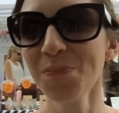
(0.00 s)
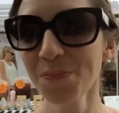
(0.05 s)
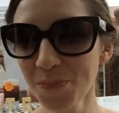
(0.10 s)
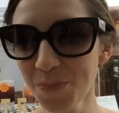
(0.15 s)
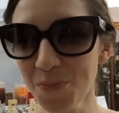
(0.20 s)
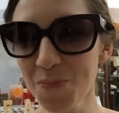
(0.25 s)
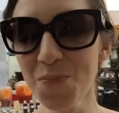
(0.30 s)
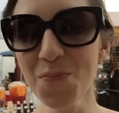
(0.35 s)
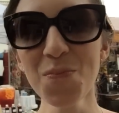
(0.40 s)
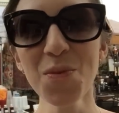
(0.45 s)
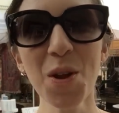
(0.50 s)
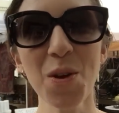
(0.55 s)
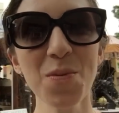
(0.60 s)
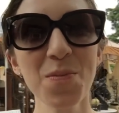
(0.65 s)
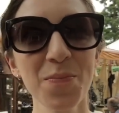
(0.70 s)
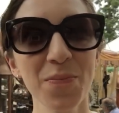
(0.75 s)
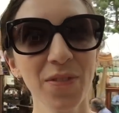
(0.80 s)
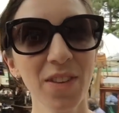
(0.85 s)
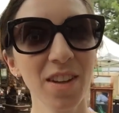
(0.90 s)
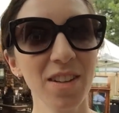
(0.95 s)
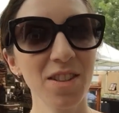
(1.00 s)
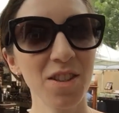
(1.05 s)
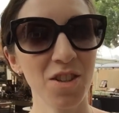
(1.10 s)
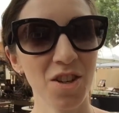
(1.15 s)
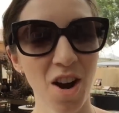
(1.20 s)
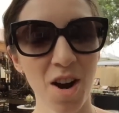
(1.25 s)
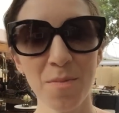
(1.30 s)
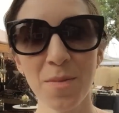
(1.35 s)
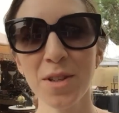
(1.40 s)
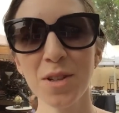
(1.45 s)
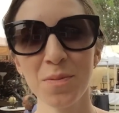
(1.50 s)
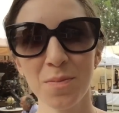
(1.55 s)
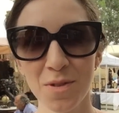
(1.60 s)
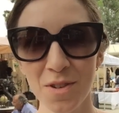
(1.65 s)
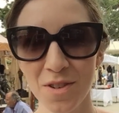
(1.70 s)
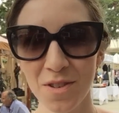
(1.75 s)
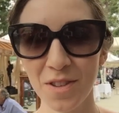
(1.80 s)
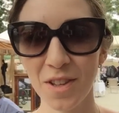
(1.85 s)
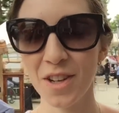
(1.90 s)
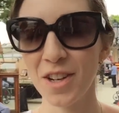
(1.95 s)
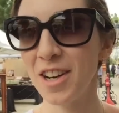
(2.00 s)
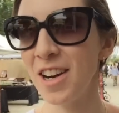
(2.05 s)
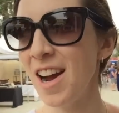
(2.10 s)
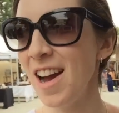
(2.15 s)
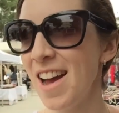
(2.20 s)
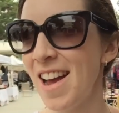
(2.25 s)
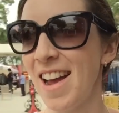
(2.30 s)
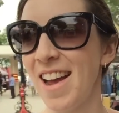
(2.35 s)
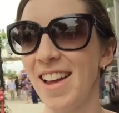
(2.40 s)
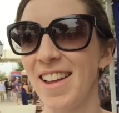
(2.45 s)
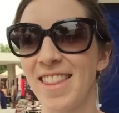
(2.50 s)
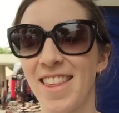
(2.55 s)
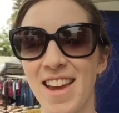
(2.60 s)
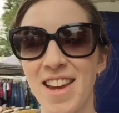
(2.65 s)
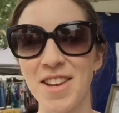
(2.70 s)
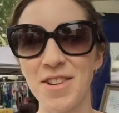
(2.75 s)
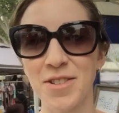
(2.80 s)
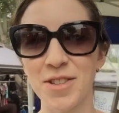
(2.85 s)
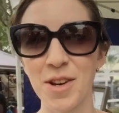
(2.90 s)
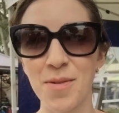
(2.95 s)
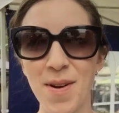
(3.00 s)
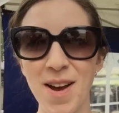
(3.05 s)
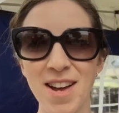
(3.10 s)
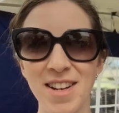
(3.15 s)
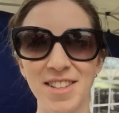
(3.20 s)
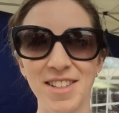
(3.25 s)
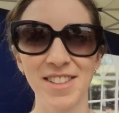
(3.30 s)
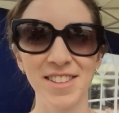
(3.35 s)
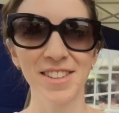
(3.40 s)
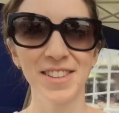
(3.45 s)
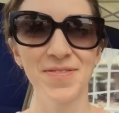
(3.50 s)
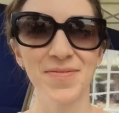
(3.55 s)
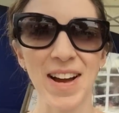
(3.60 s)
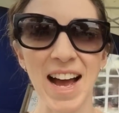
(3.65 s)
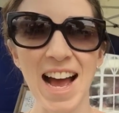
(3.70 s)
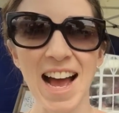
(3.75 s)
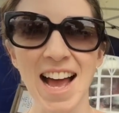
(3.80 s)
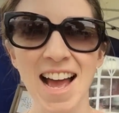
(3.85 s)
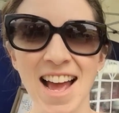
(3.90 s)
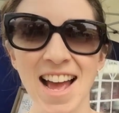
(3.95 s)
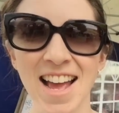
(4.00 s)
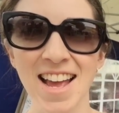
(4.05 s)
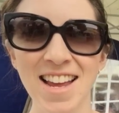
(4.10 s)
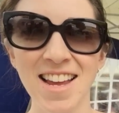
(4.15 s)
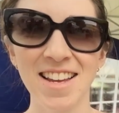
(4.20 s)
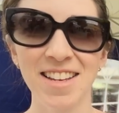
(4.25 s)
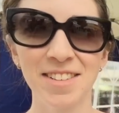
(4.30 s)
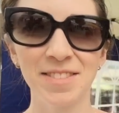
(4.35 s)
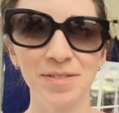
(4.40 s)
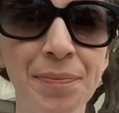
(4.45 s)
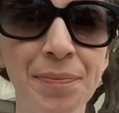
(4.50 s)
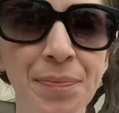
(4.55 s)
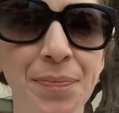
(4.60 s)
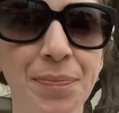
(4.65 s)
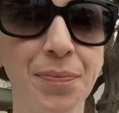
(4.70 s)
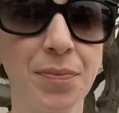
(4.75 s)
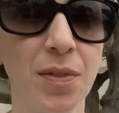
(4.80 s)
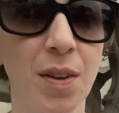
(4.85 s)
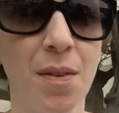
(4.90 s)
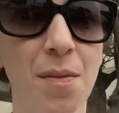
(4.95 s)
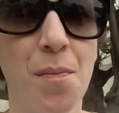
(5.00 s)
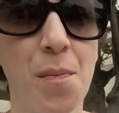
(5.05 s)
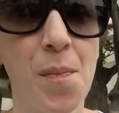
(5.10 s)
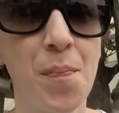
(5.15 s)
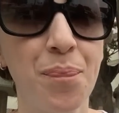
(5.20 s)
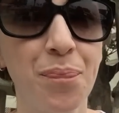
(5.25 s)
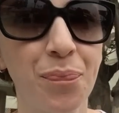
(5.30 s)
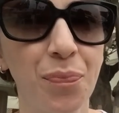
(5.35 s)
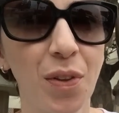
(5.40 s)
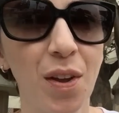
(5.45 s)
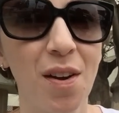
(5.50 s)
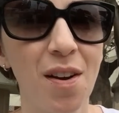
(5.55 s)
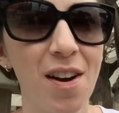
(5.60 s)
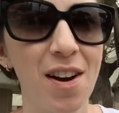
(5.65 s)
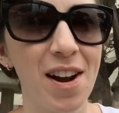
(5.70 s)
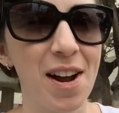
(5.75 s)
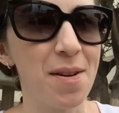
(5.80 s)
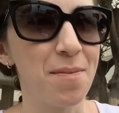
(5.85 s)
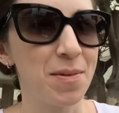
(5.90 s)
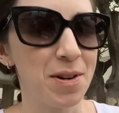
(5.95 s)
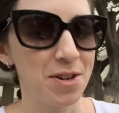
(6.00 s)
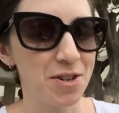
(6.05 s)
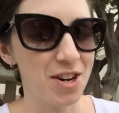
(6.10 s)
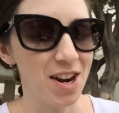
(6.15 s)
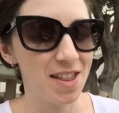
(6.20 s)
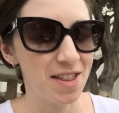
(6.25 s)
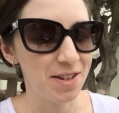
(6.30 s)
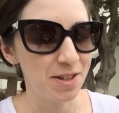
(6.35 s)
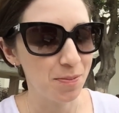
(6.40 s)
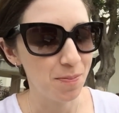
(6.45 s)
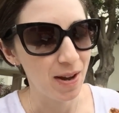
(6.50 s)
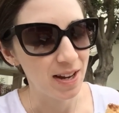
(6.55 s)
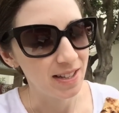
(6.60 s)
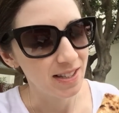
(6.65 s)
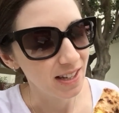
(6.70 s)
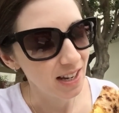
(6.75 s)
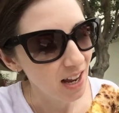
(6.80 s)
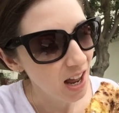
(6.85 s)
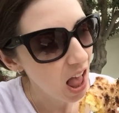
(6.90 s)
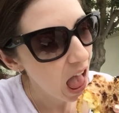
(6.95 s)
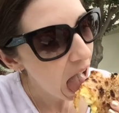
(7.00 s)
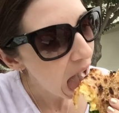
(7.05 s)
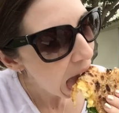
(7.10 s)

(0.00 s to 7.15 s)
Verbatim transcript: It's strong but smooth. Yeah? Strong but smooth. You're right. Thank, Thank you, you so much. Bye. You. All right, I'm gonna try this spicy.